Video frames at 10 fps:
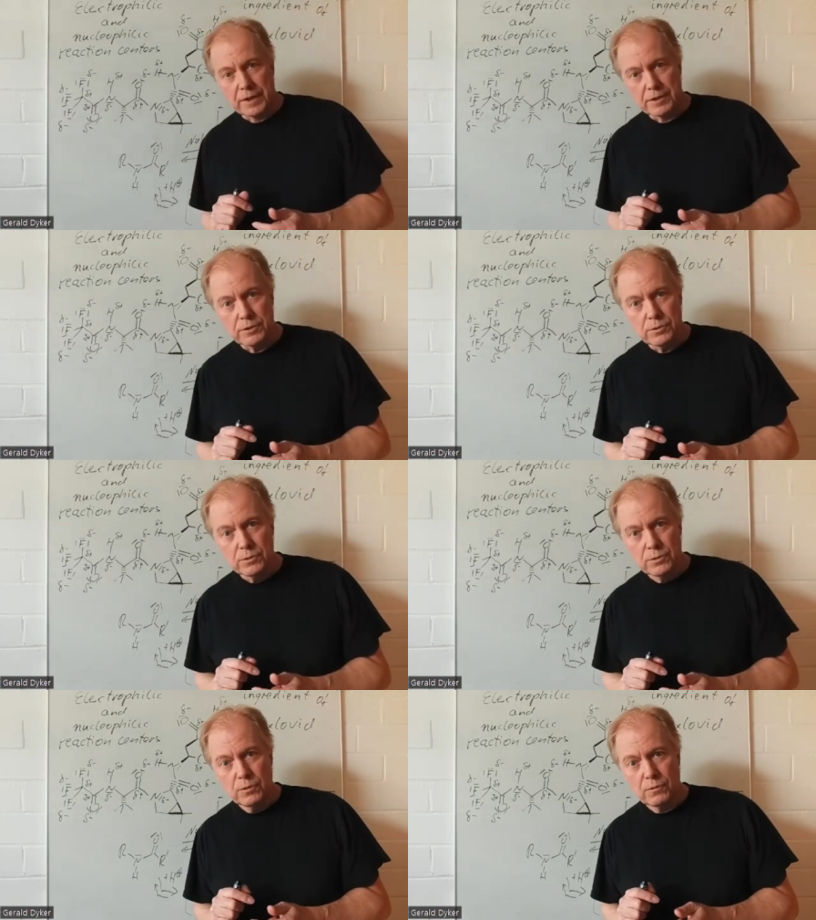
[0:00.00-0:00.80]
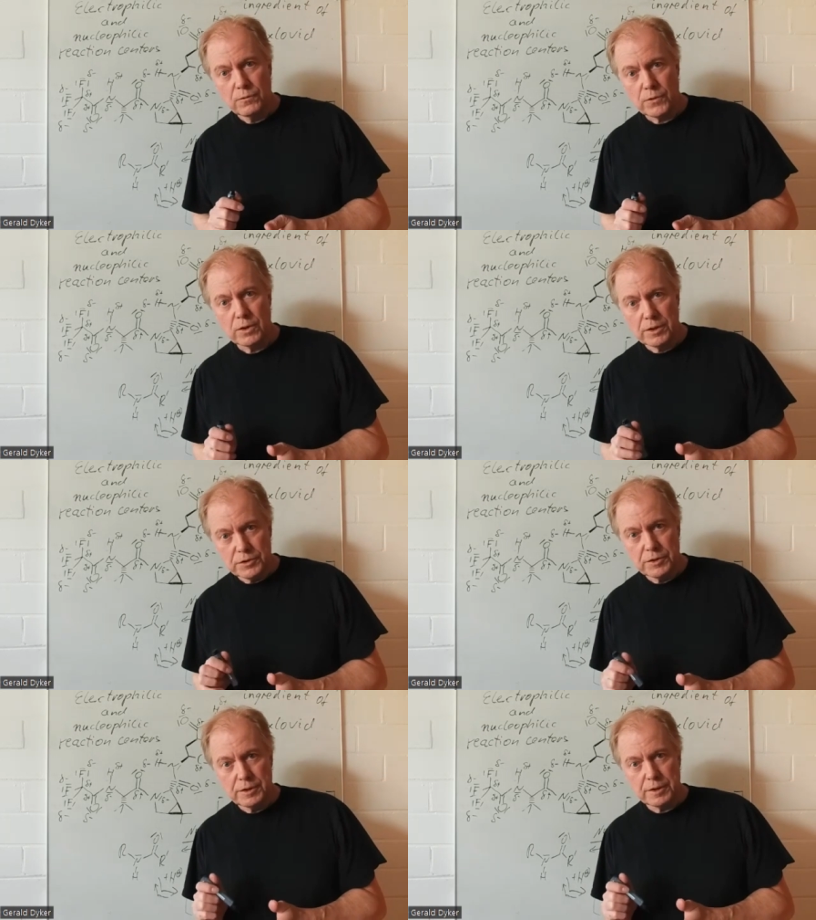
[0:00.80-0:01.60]
Thank you for
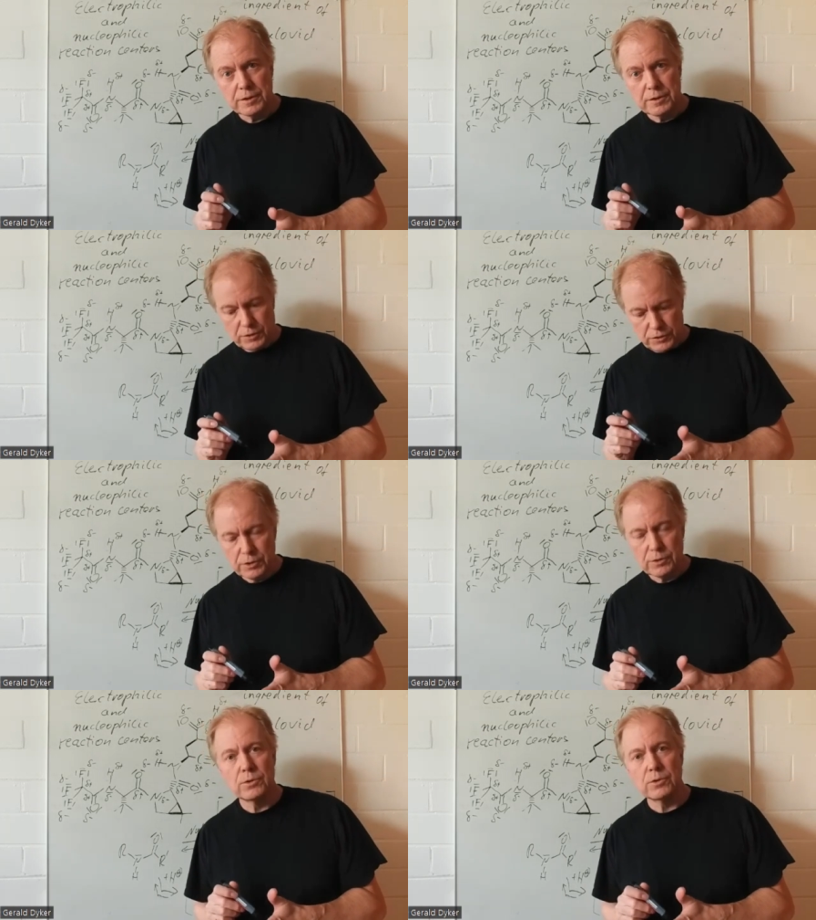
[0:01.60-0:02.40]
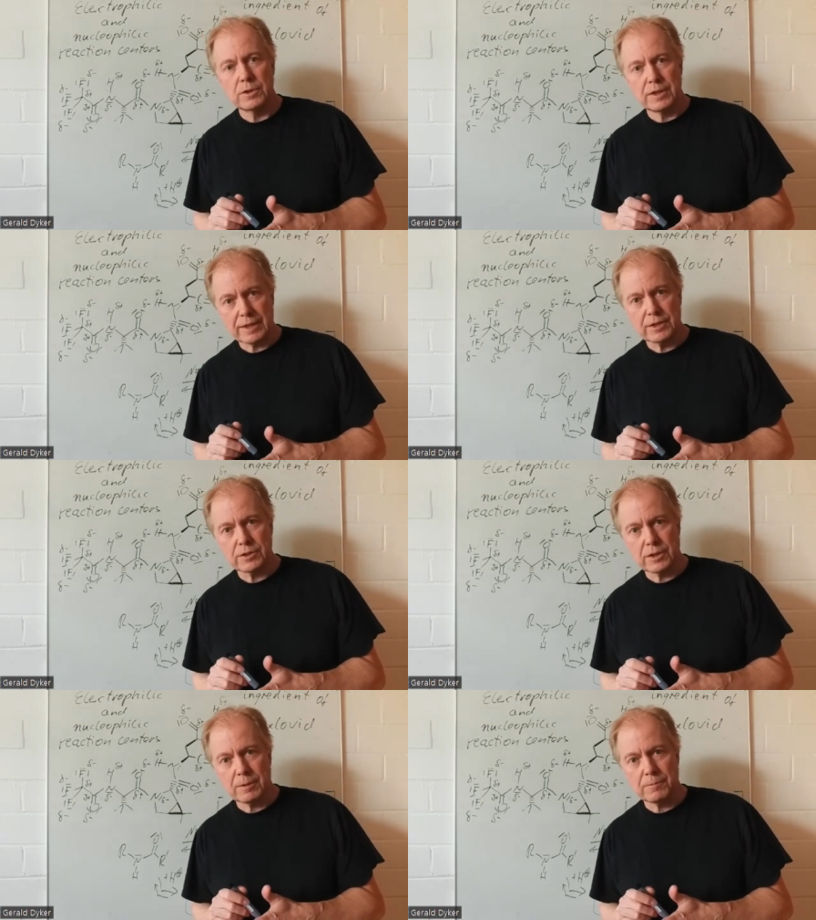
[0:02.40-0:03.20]
listening. See you
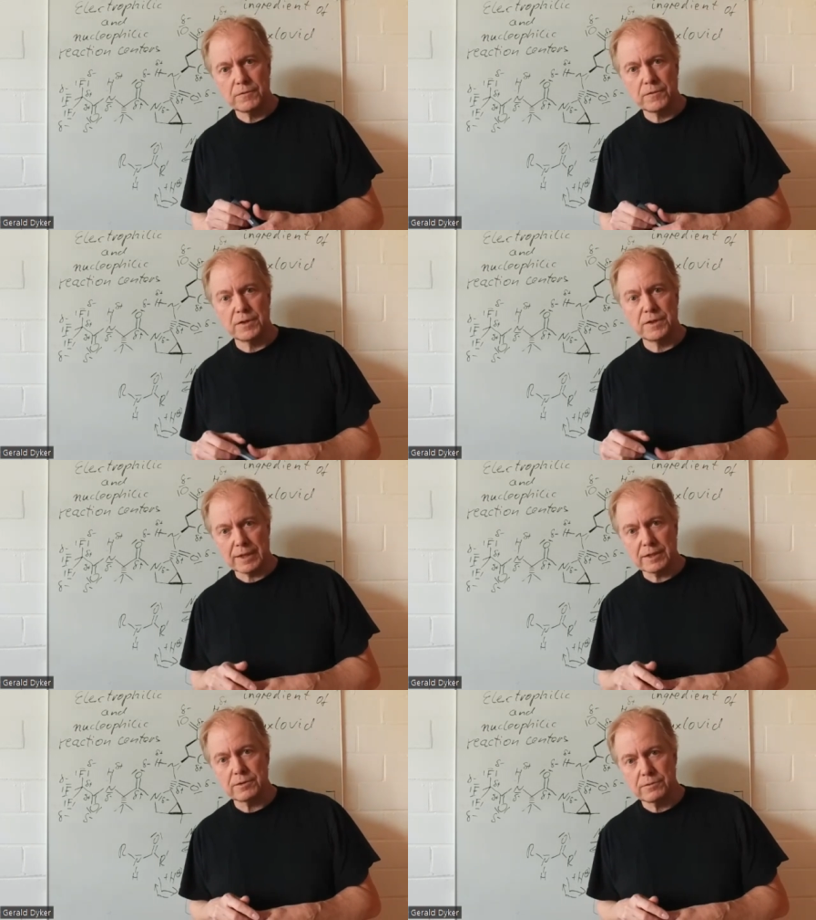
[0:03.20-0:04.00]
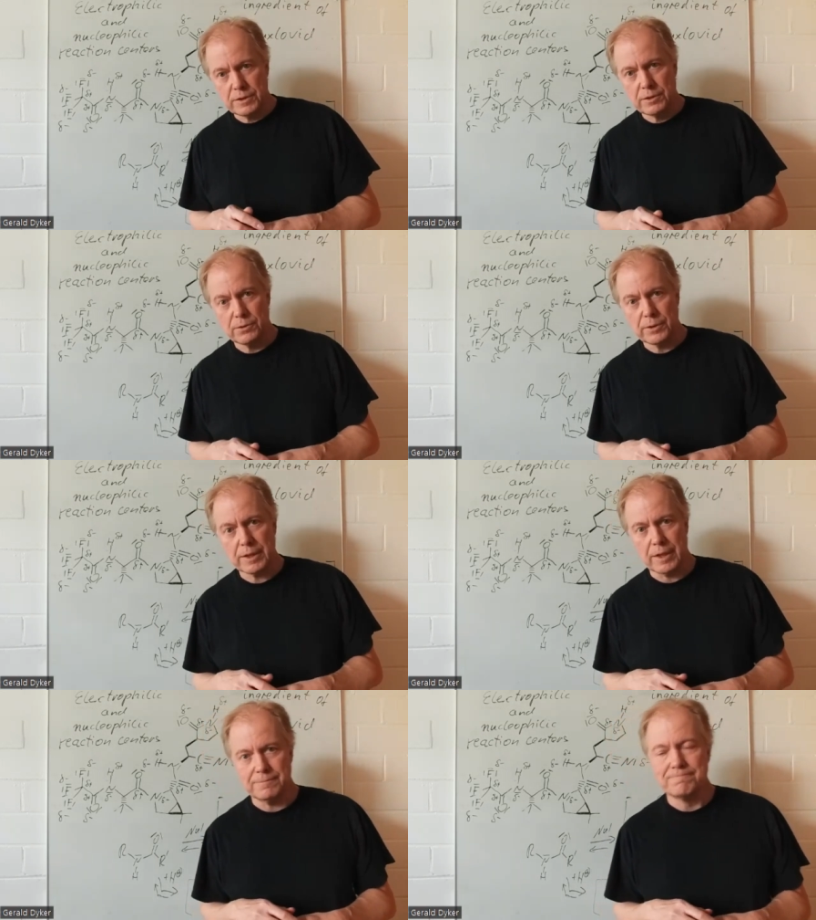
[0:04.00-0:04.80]
next time with the next video
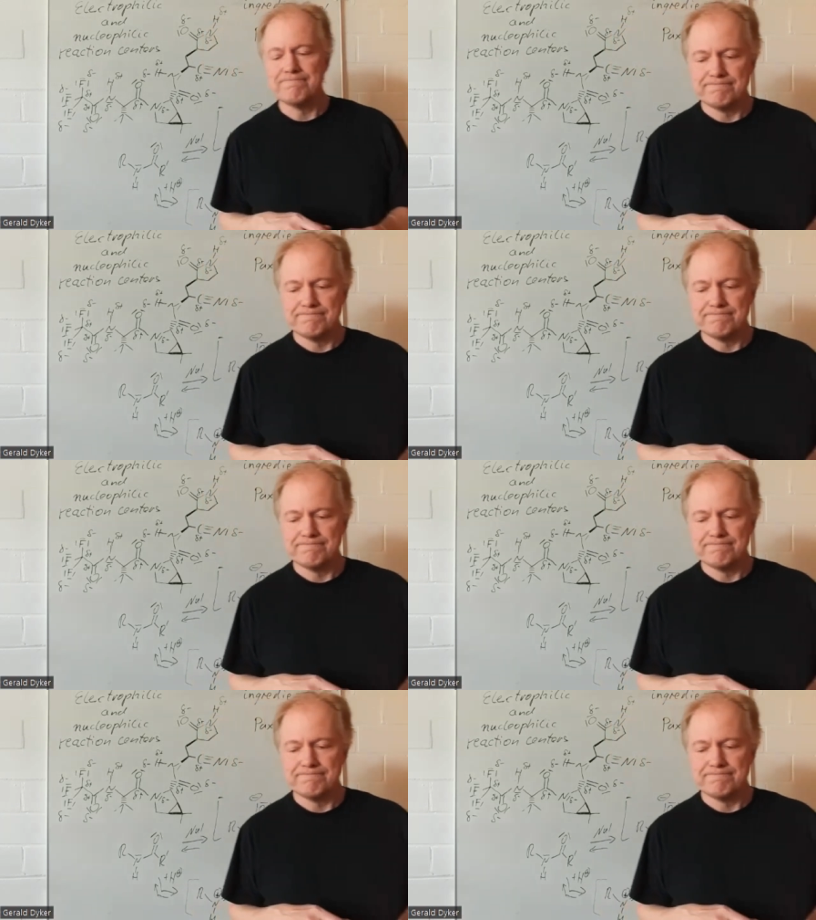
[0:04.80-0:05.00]
again.